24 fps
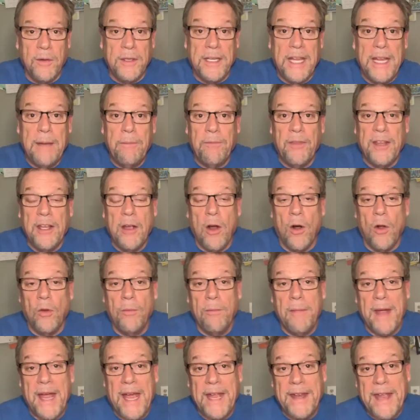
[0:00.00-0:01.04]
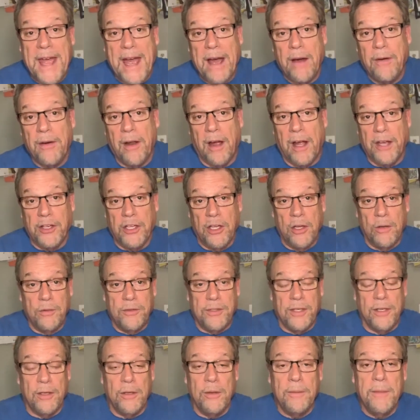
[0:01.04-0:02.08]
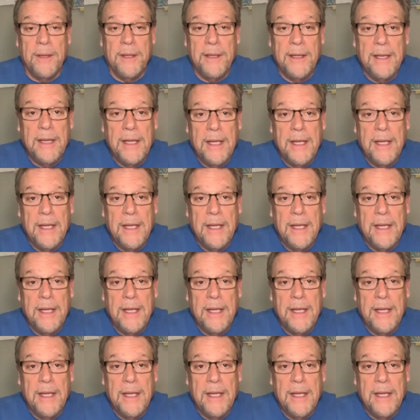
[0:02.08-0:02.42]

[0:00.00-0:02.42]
Keep the Old Man Out on YouTube.